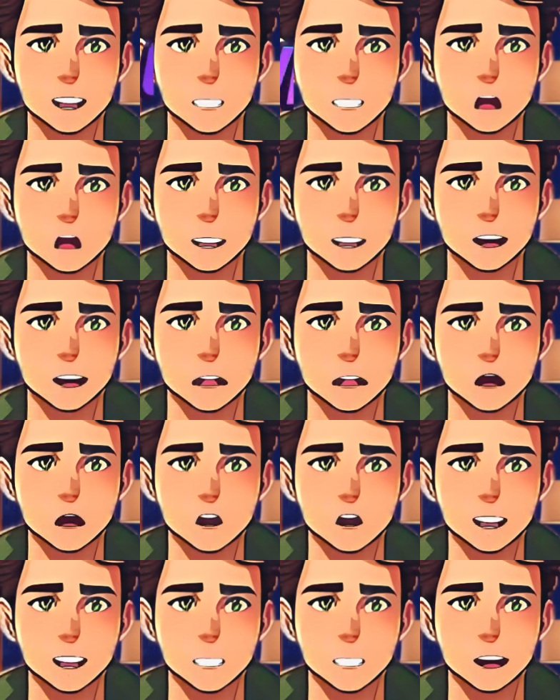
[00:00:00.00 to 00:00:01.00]
three.
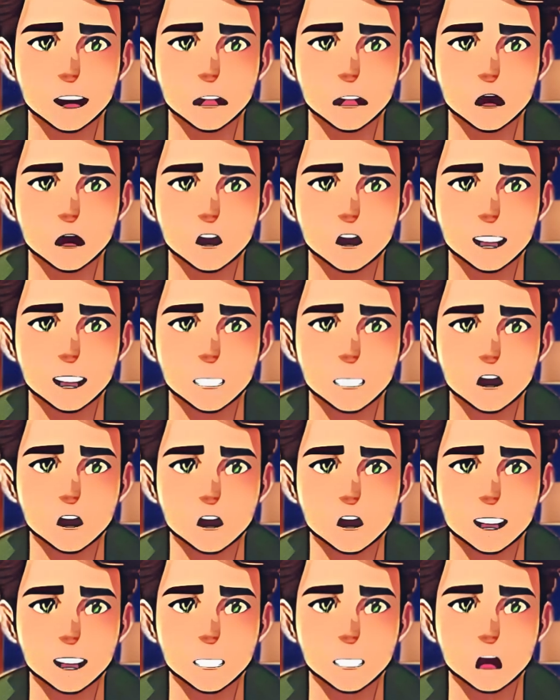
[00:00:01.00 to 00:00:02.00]
Use
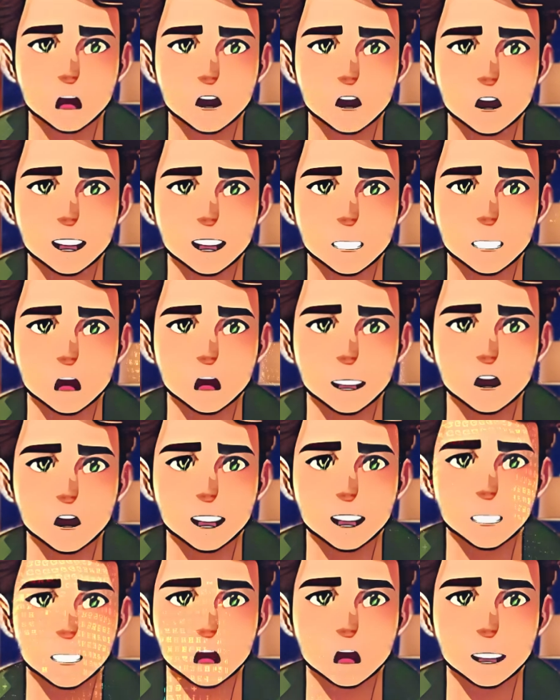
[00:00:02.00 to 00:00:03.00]
cryptocurrency for
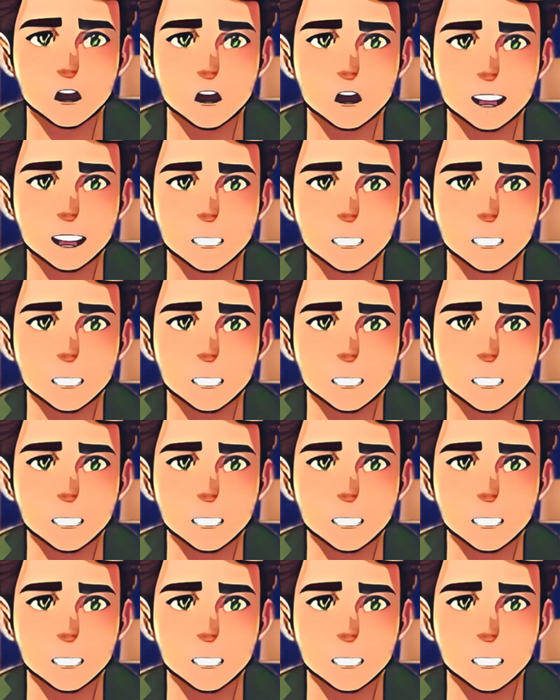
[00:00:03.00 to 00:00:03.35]
transactions.